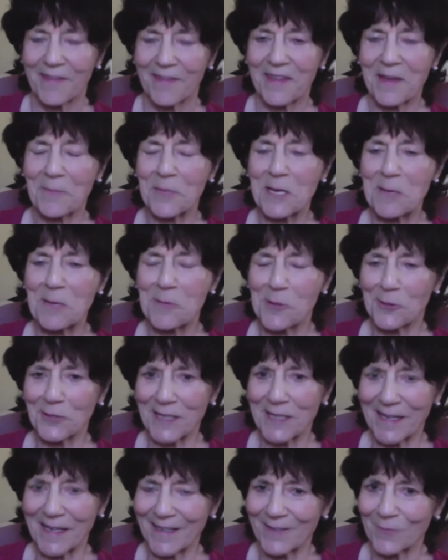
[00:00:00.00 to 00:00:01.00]
that people
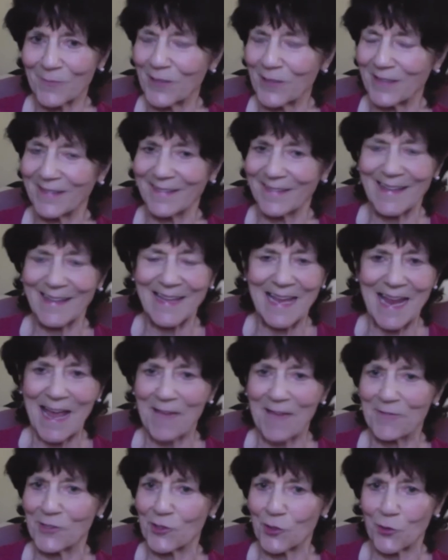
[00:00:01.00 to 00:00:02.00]
get when they
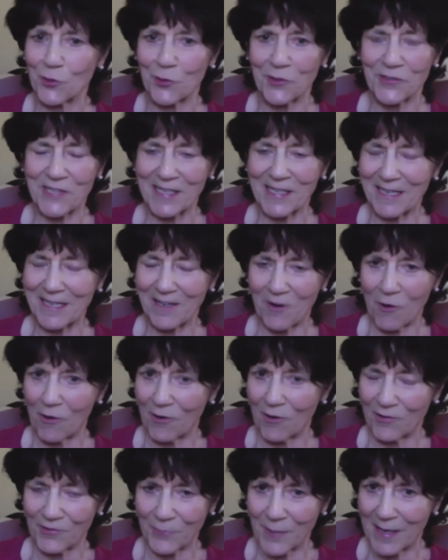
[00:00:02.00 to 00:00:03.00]
have insurance, like in
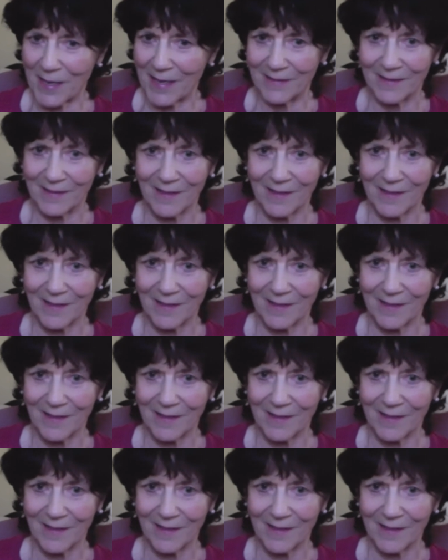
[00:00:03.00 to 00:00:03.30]
Carlsbad,